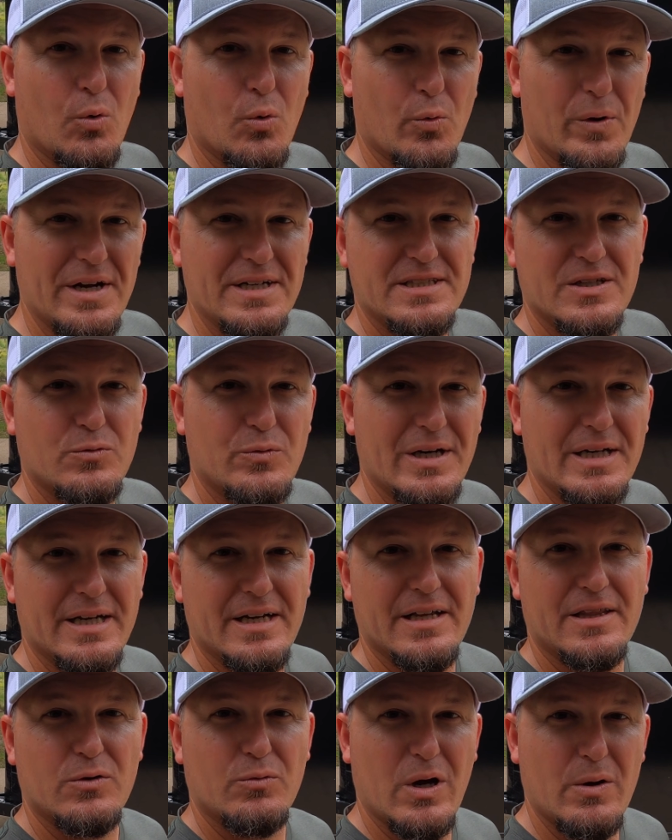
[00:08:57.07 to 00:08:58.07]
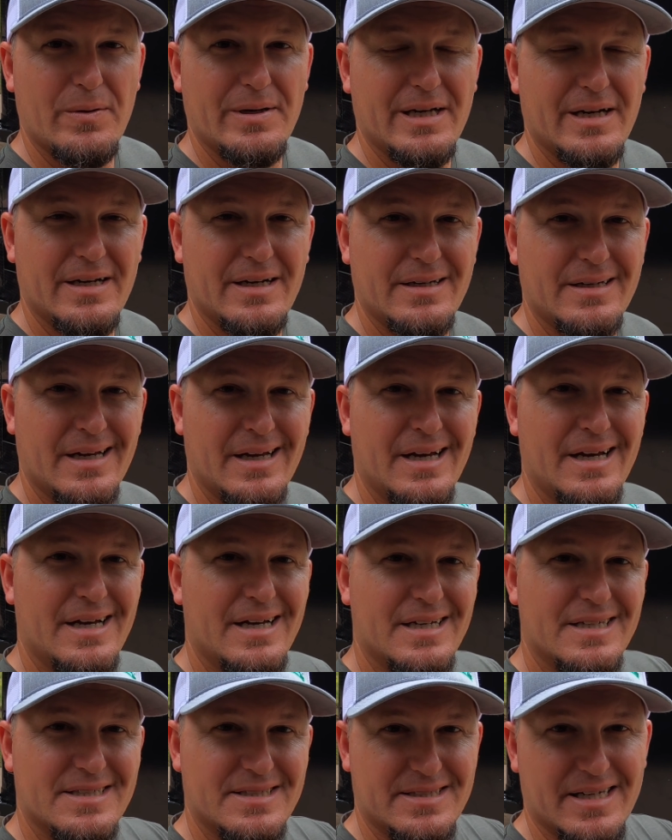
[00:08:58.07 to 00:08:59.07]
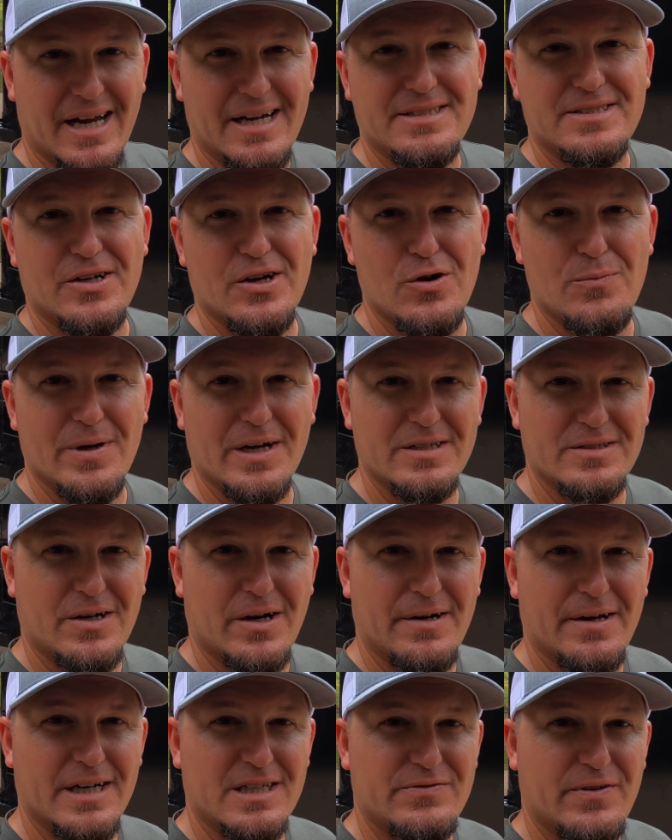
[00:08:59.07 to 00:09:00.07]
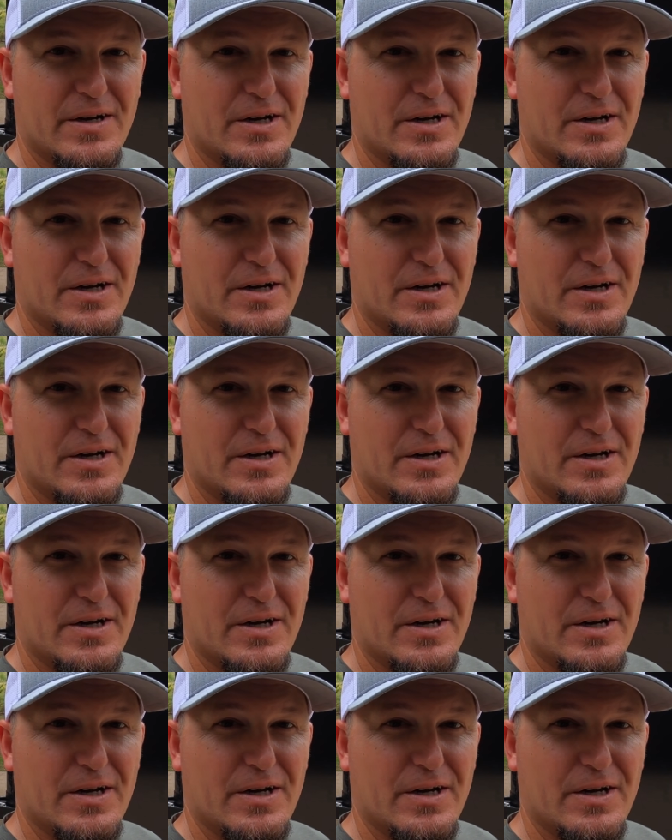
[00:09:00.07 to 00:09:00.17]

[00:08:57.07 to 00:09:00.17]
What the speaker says: reason we did it the way we did it, stay tuned, because in our next